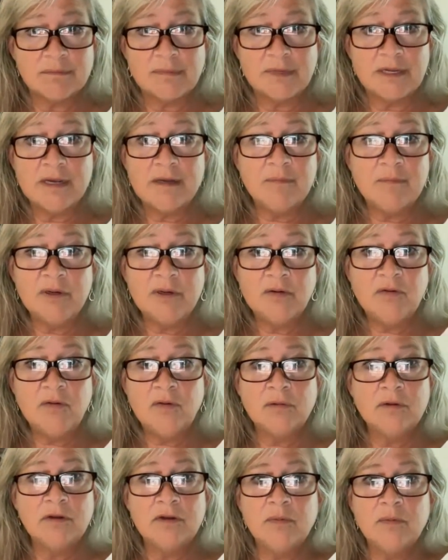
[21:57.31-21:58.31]
he had been
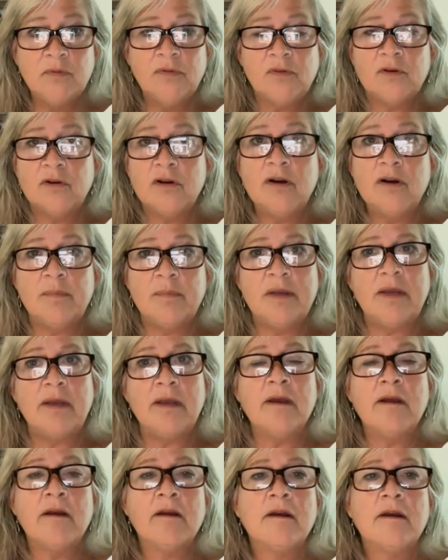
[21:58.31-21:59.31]
told it was going to
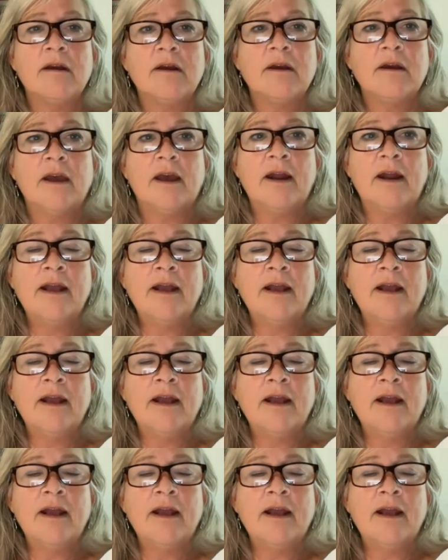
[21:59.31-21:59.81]
be. Mm-hmm.